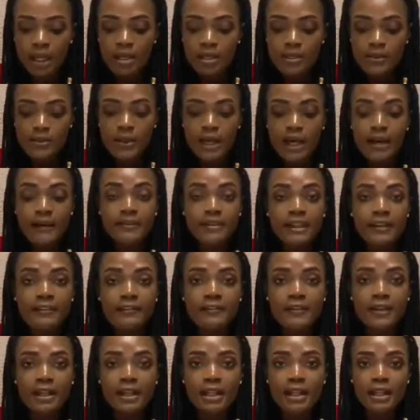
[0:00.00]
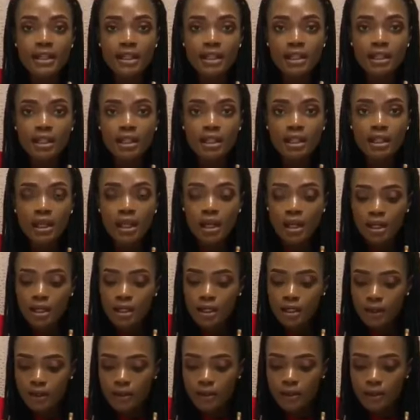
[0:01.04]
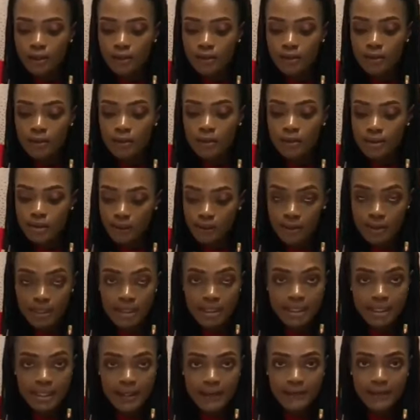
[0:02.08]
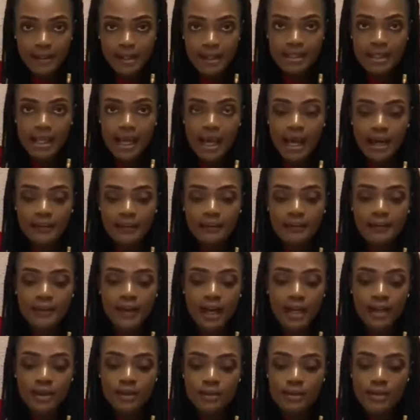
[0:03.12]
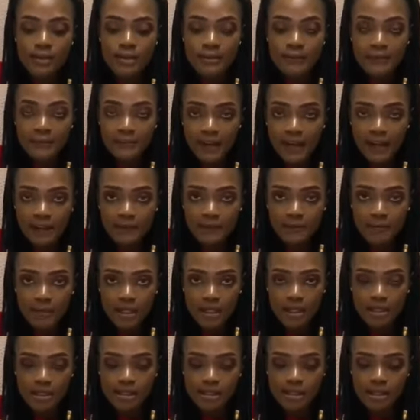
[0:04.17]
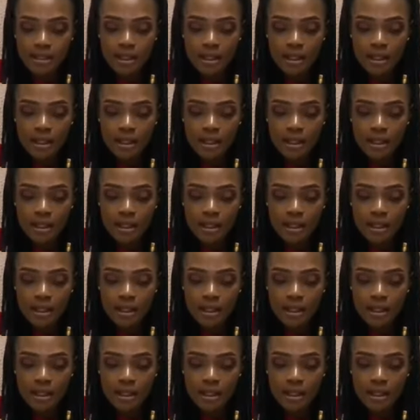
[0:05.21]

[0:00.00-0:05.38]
So after filling your unsafe days, I used 5 beads